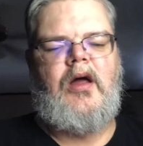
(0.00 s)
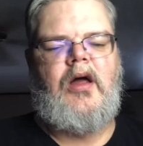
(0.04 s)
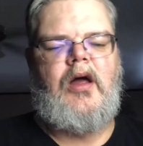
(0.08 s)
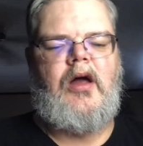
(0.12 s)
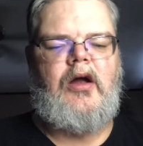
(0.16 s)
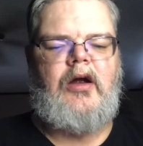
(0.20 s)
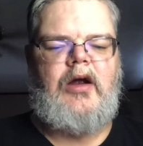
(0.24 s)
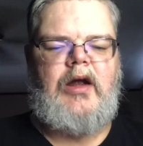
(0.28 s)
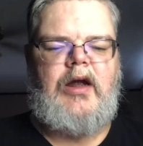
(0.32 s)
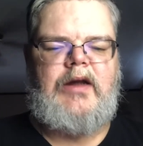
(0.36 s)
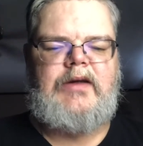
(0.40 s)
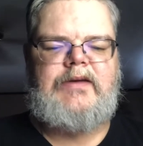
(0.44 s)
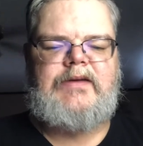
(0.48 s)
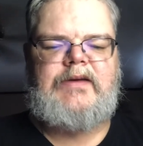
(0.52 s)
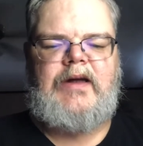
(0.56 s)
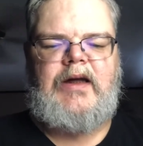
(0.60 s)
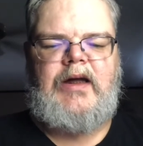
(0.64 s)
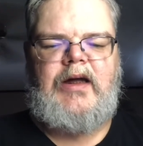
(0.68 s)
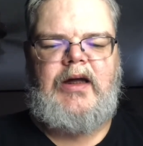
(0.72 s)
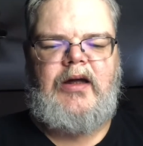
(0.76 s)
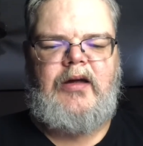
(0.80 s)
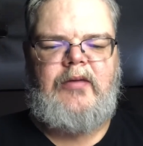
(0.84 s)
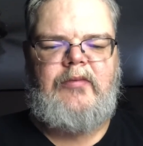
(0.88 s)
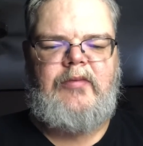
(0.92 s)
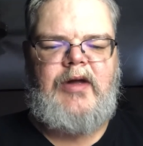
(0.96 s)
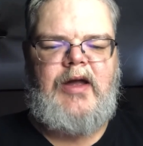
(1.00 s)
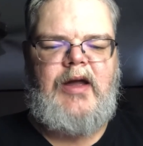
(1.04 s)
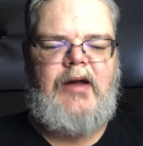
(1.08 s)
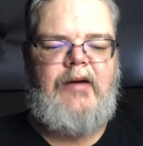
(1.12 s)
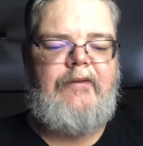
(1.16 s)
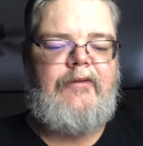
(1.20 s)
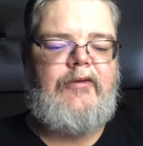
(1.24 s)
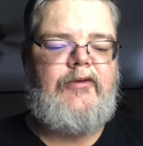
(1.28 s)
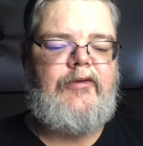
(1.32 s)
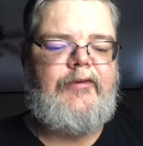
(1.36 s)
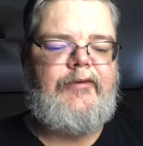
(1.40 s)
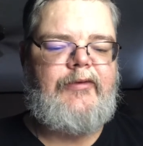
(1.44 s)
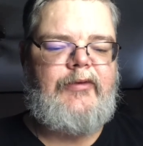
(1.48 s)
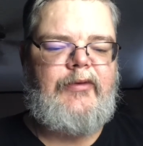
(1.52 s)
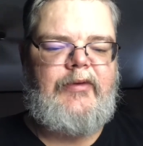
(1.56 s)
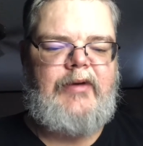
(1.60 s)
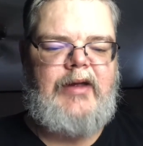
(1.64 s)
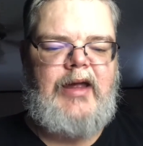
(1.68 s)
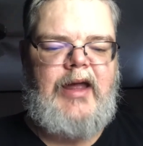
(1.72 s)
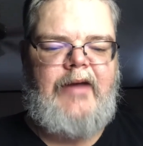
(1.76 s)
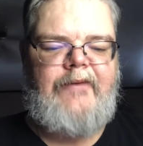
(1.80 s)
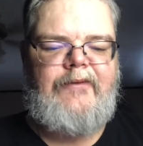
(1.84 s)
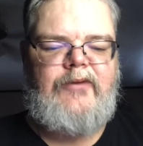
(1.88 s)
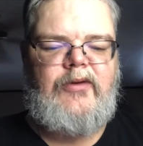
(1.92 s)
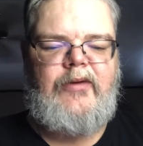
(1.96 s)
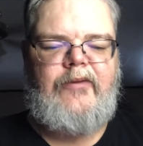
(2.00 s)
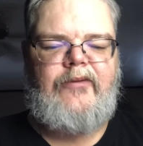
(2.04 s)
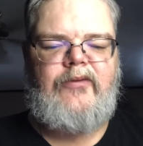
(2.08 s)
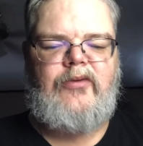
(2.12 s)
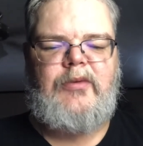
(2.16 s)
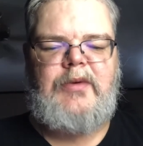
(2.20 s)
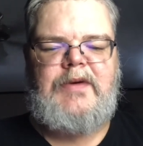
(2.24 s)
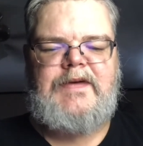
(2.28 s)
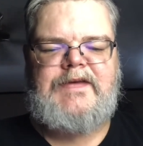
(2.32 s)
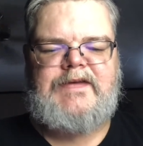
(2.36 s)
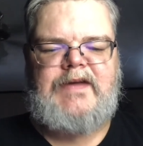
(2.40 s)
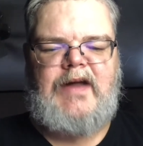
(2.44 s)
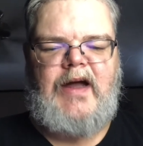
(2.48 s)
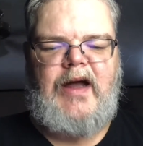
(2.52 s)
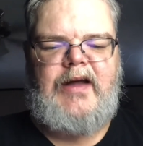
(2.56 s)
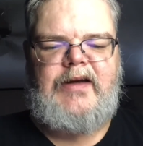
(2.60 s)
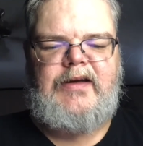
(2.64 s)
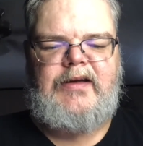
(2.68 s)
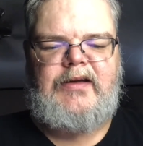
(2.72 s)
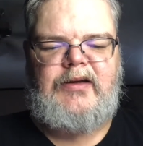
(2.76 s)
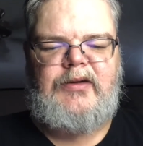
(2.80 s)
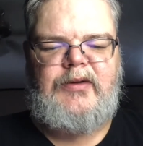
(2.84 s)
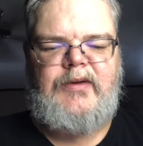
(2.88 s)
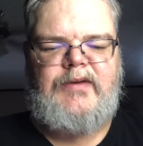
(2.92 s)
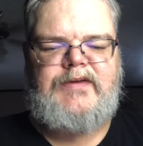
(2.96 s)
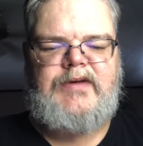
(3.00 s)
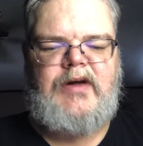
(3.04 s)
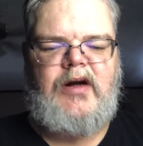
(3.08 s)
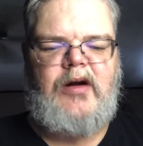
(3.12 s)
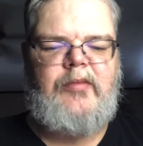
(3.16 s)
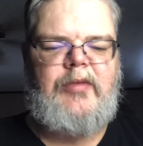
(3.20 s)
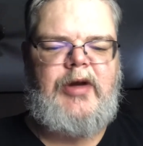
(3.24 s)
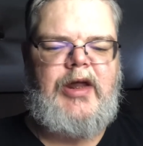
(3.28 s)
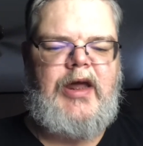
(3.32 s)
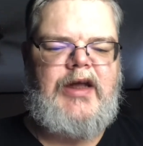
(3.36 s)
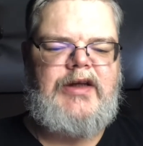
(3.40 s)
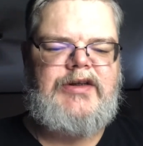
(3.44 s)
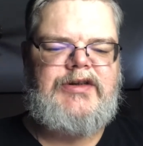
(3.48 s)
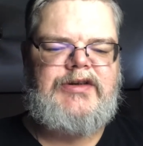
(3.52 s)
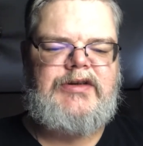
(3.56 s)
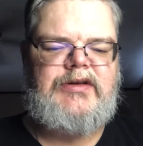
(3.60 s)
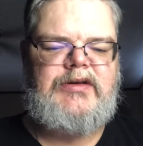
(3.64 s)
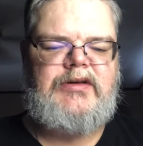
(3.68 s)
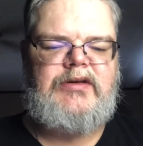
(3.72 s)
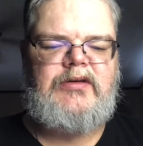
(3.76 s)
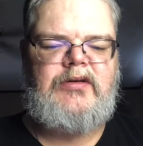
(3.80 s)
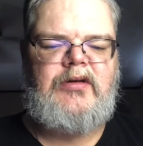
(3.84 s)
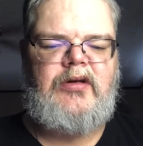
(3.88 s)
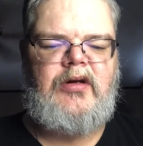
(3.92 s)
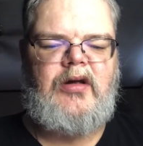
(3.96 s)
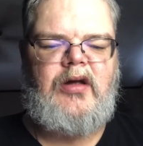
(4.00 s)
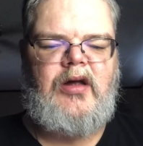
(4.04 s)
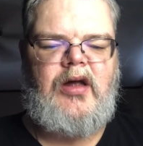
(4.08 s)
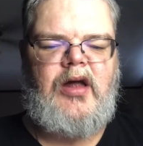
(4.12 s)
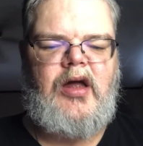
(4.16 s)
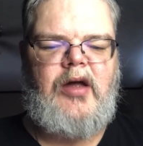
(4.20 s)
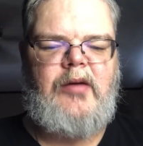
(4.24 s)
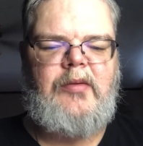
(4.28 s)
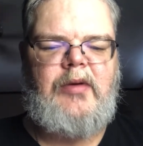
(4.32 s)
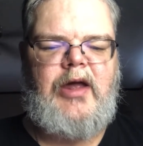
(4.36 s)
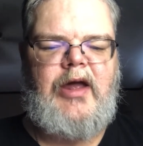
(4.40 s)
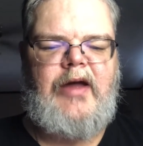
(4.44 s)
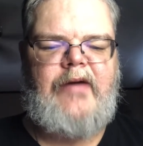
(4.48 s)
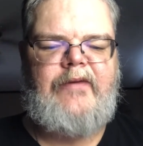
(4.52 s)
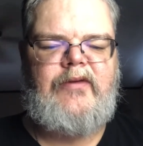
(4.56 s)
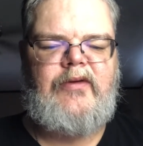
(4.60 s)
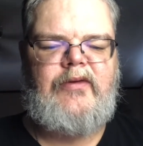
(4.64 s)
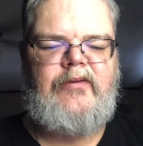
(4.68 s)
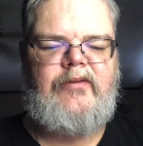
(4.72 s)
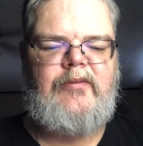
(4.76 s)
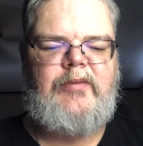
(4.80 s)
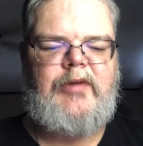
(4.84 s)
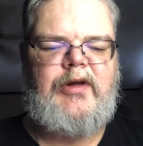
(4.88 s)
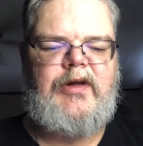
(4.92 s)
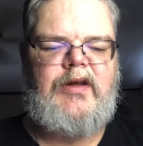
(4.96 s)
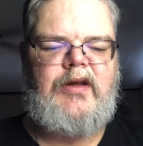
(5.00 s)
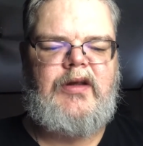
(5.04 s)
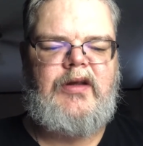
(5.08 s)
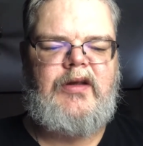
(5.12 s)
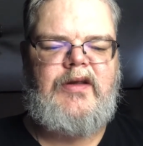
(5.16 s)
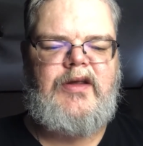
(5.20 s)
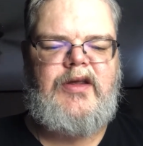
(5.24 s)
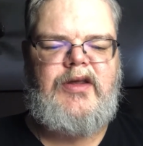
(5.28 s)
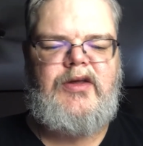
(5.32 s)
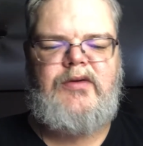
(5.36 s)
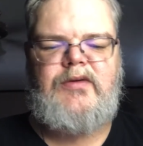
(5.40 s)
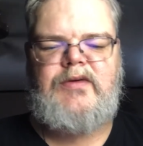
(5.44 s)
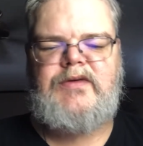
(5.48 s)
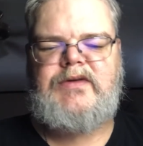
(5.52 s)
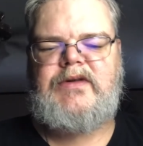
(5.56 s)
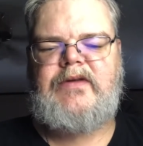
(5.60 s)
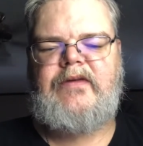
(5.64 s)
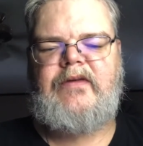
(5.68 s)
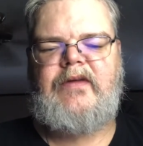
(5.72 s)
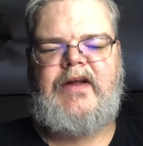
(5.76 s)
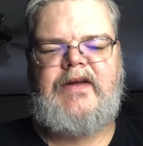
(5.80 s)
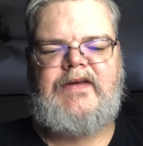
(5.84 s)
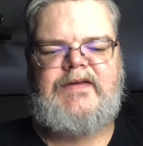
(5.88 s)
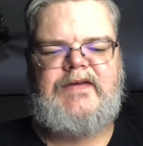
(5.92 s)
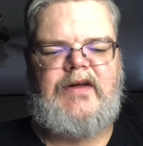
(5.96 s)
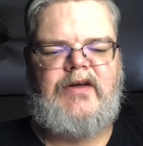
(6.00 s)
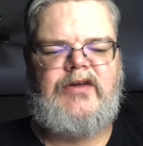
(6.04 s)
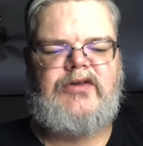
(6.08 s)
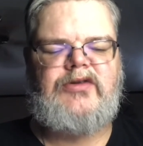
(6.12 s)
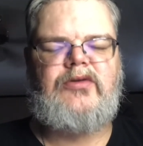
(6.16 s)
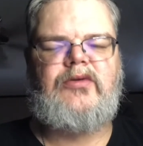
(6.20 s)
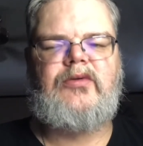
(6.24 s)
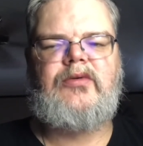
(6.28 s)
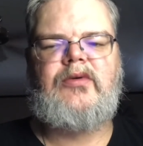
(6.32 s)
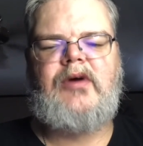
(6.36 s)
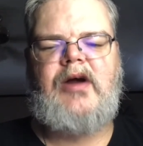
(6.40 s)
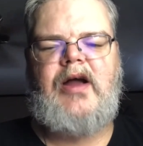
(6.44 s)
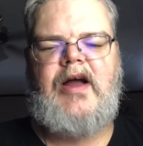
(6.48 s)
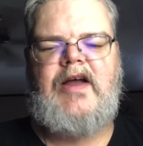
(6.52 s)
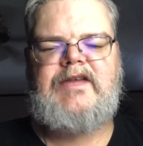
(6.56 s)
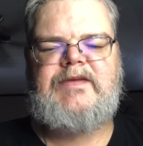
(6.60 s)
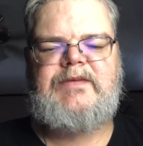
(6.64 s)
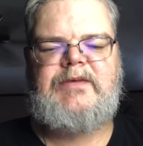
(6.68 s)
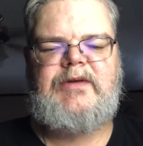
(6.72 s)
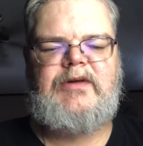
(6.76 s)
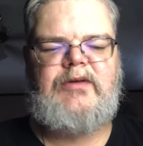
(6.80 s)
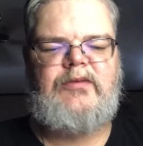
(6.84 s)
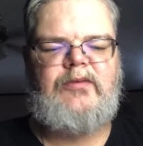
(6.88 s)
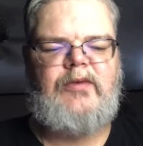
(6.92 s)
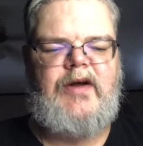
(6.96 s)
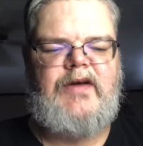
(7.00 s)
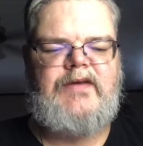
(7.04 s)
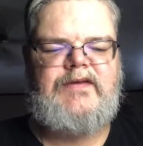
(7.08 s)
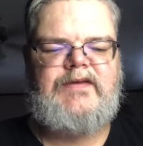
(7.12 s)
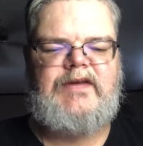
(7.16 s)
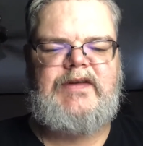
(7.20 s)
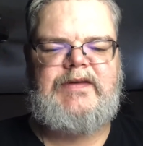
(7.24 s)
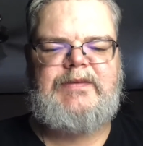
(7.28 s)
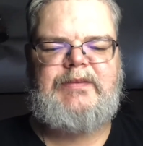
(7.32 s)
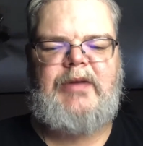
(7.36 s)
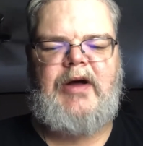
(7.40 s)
All right. Have you ever resigned in lieu of termination? Have you ever been accused of sexual harassment, racist